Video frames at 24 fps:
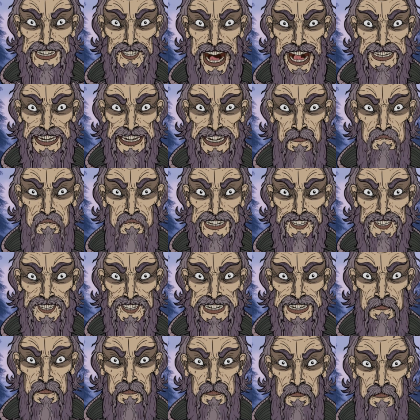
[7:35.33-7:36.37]
werewolves
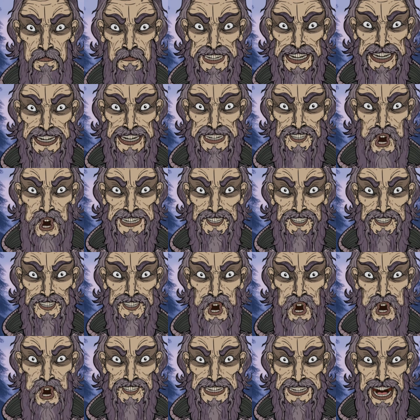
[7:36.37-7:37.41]
being put to
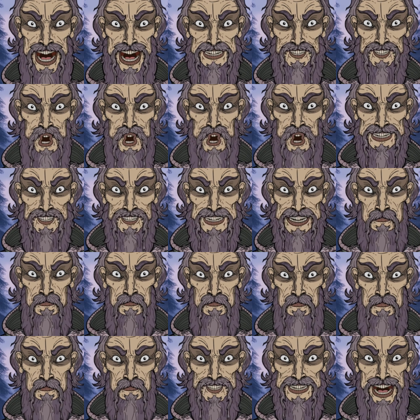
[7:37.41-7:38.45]
death by burning,
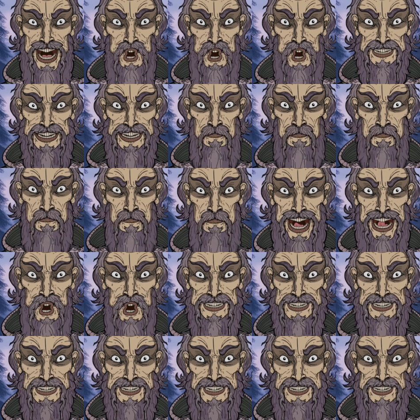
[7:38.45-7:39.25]
hanging, or